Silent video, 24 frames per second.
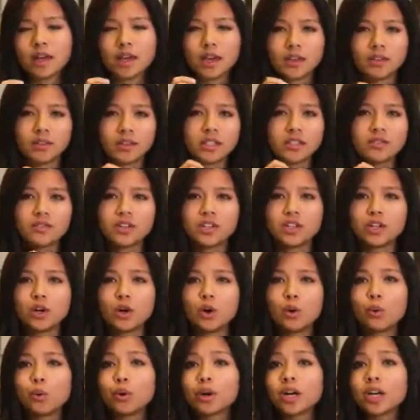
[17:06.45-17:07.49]
In this
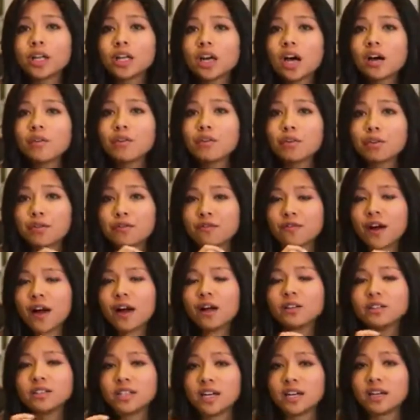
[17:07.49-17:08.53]
video, we're going to cover the
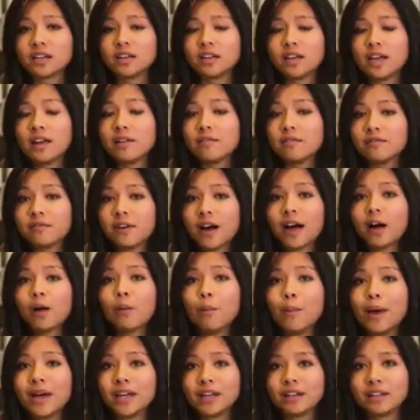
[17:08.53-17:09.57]
file data and file
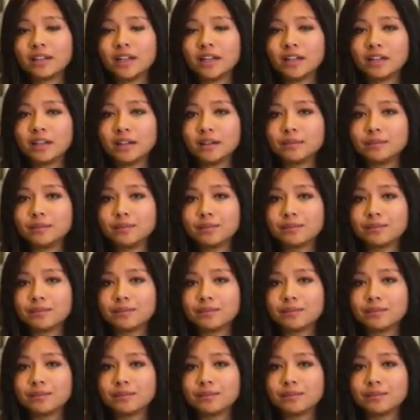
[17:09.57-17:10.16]
metadata.